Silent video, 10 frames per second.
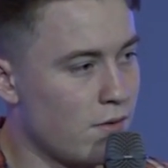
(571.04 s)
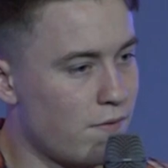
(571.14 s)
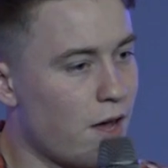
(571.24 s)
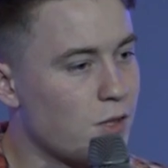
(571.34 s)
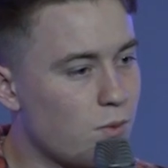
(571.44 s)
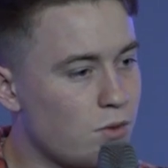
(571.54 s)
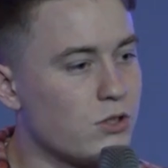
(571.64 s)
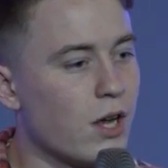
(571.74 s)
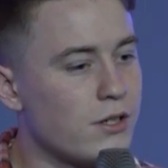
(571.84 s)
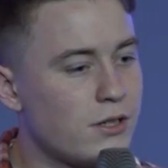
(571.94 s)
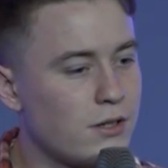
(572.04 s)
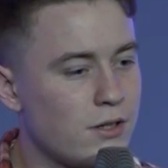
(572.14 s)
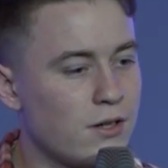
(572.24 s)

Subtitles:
First one was judge.